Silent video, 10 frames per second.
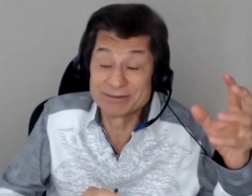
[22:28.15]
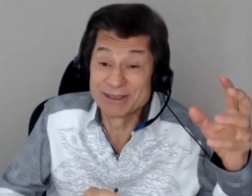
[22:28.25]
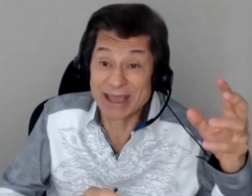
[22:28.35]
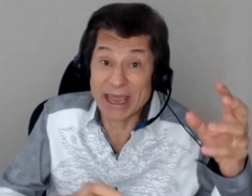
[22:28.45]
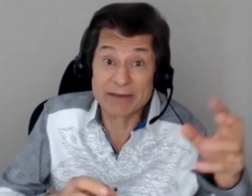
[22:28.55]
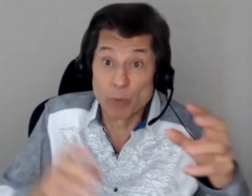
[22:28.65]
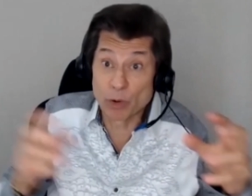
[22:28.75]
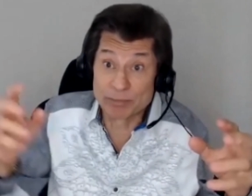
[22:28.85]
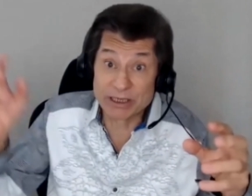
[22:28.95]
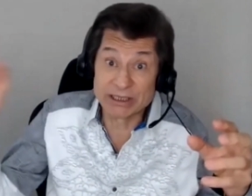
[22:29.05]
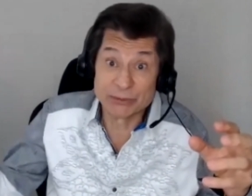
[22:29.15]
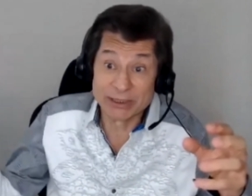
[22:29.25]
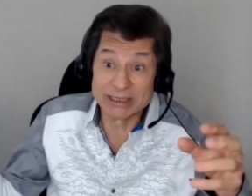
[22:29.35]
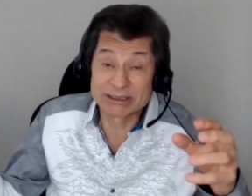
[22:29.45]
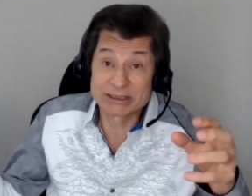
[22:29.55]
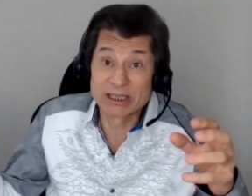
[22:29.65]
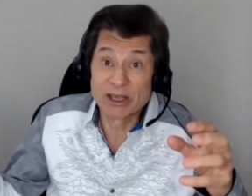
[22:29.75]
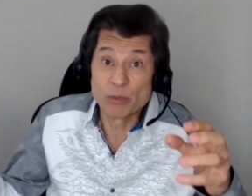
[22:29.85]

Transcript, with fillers: and morbidity risk.